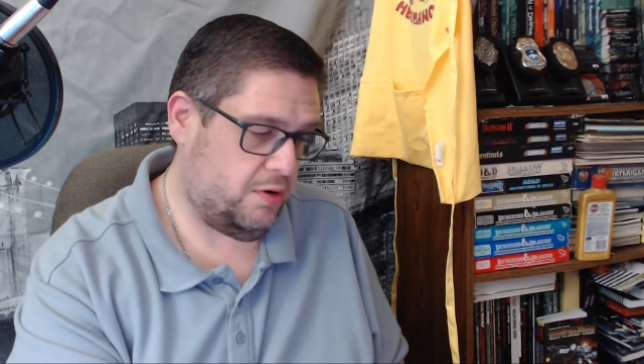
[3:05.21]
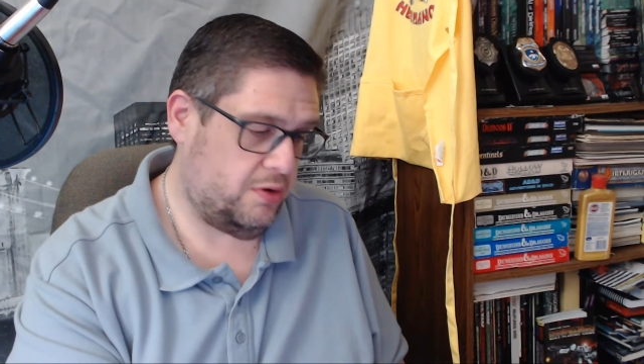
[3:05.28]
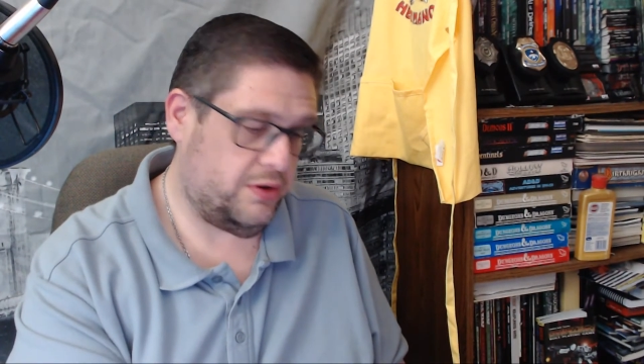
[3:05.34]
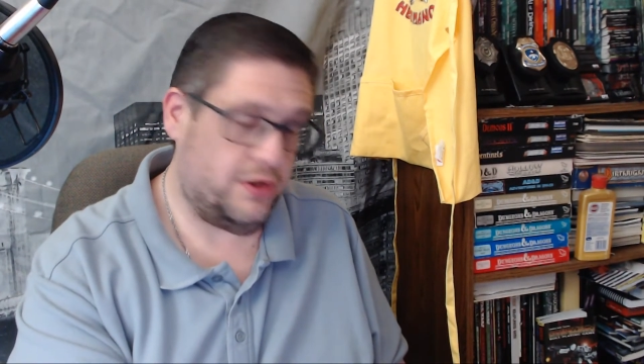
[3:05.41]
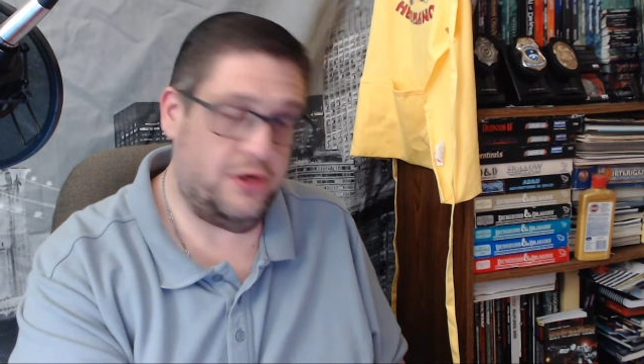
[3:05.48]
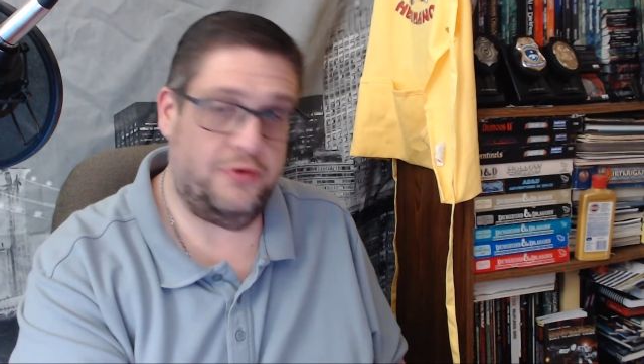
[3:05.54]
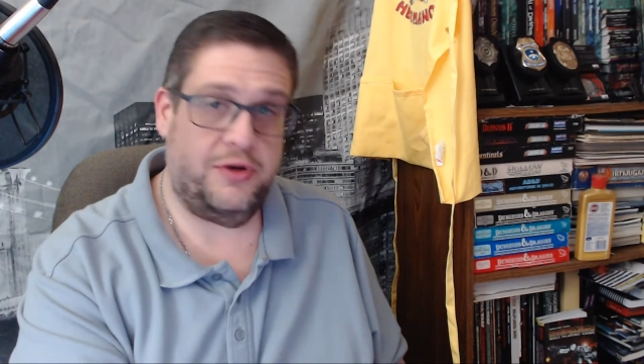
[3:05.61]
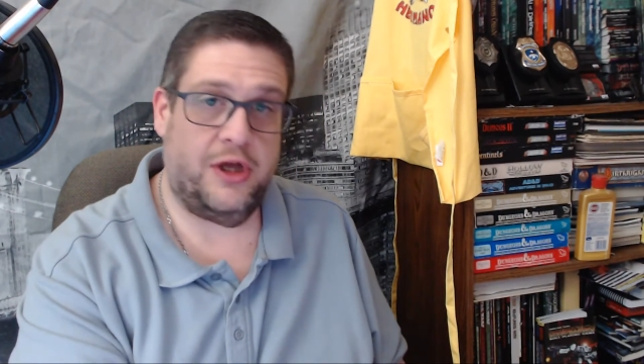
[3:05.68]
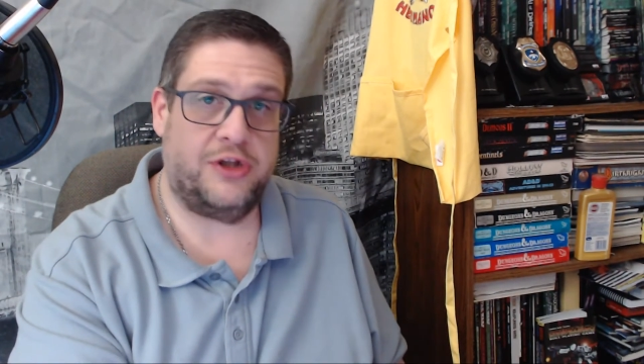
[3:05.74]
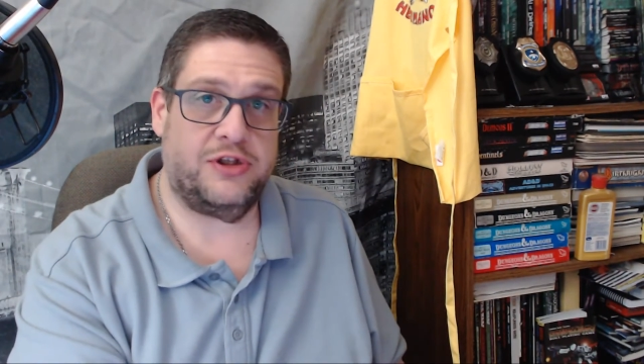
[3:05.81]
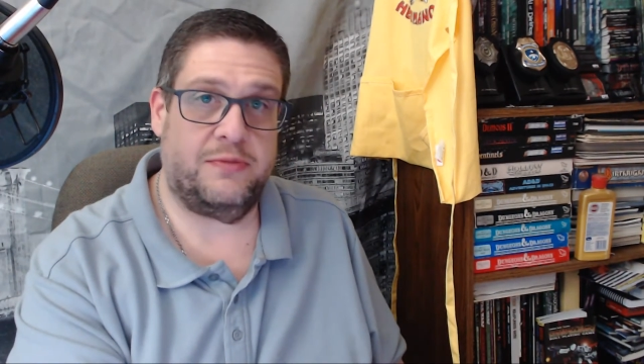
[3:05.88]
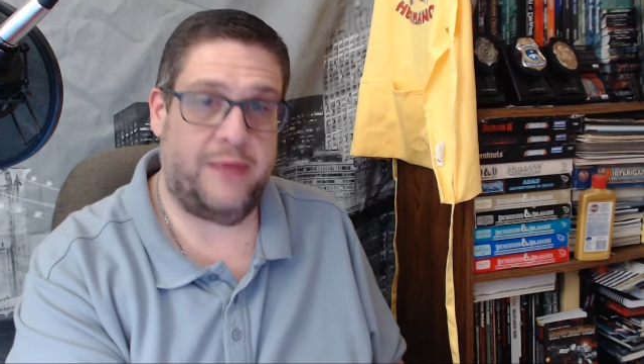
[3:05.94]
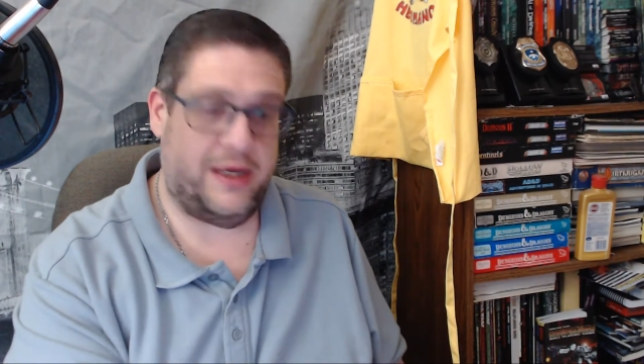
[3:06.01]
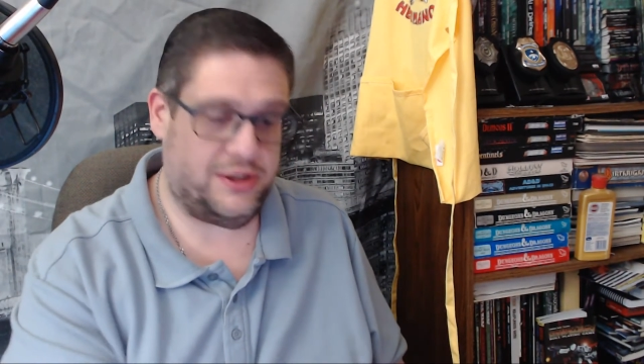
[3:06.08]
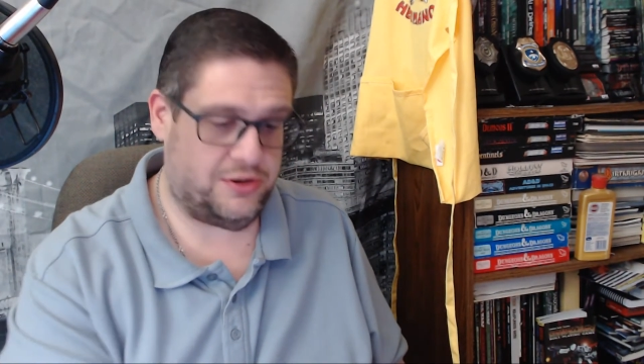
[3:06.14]
the new Dungeon
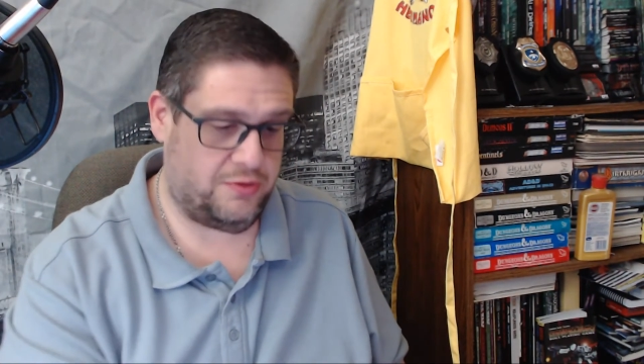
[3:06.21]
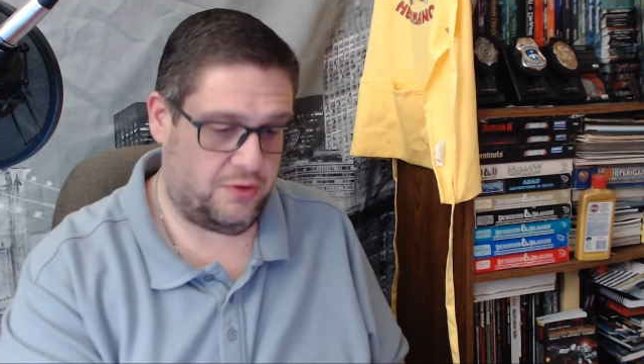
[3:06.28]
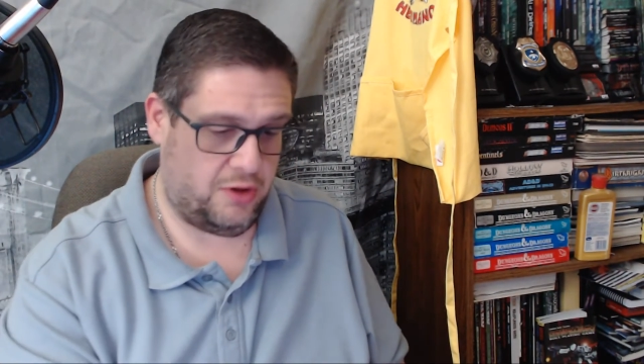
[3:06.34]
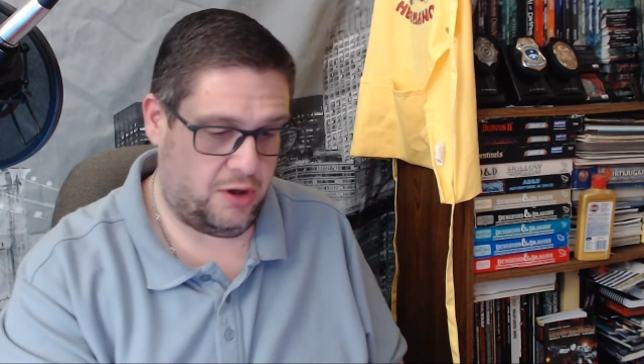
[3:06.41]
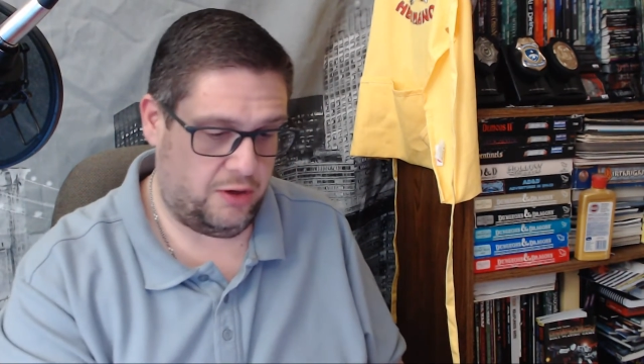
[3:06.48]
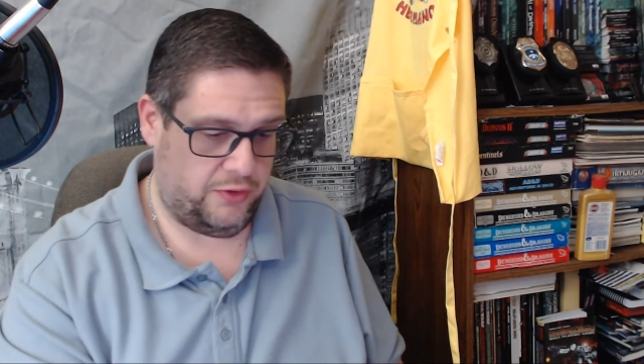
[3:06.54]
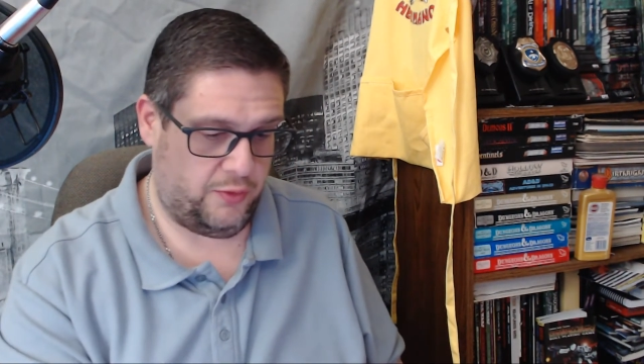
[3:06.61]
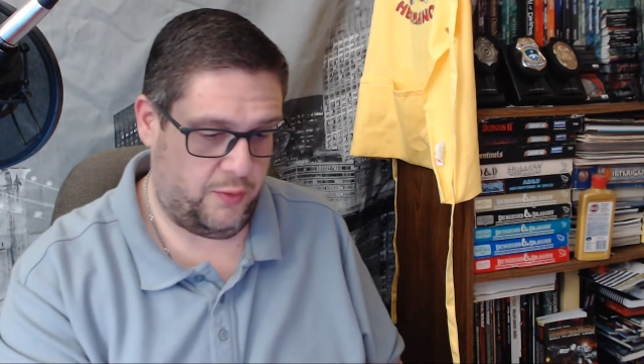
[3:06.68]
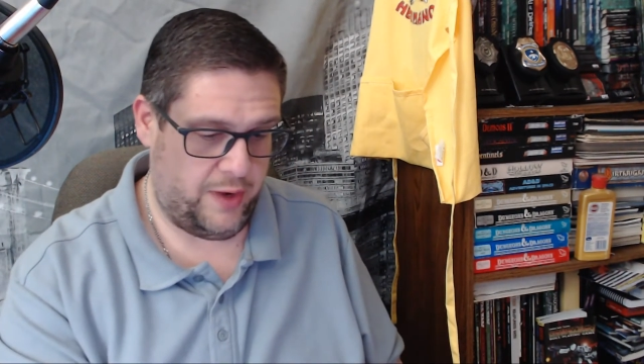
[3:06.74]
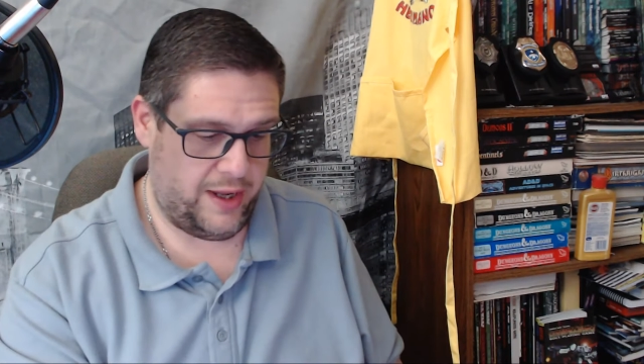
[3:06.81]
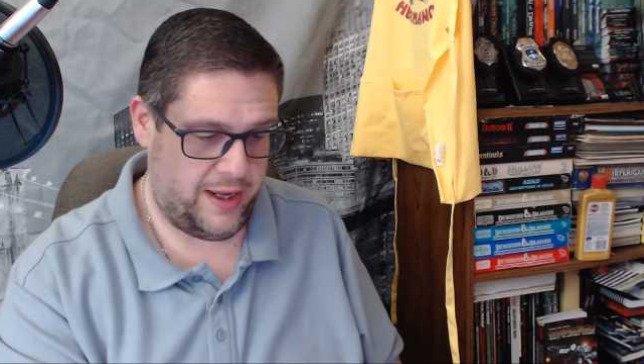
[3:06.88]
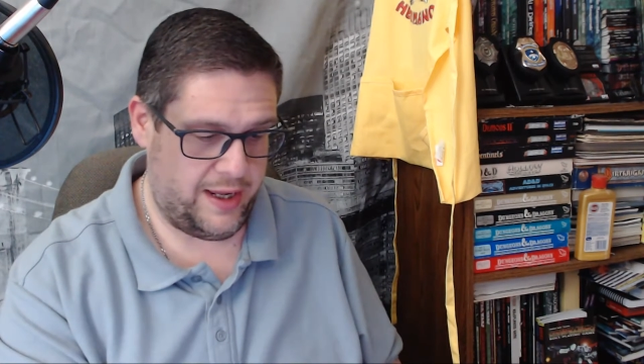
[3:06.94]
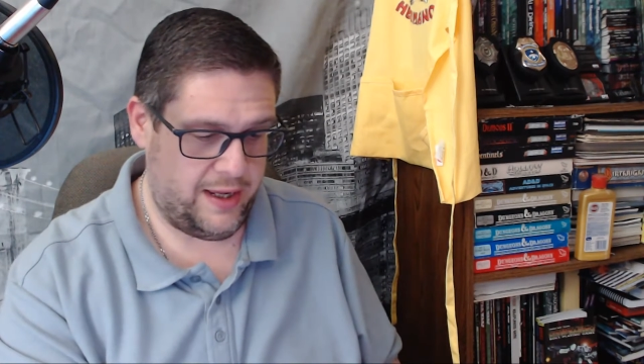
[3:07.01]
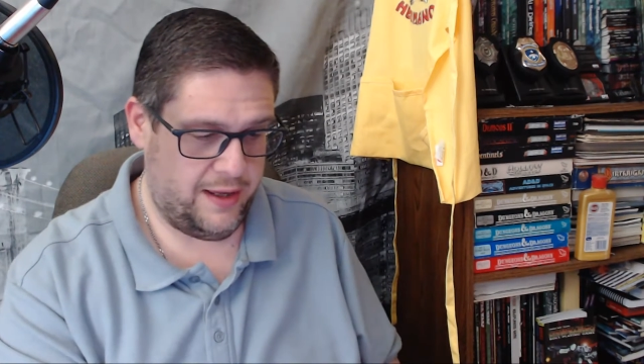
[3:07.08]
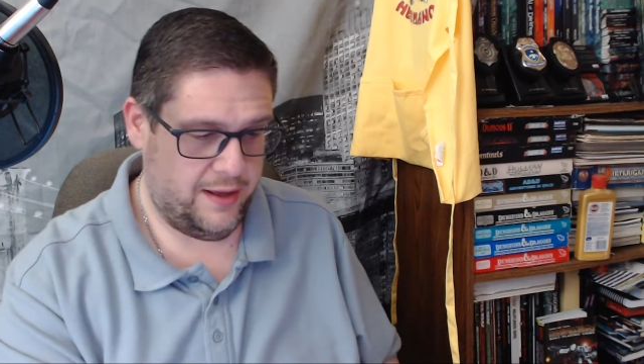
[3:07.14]
Master, along the
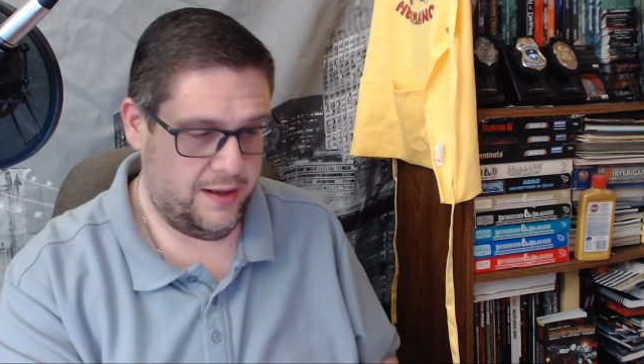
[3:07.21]
way.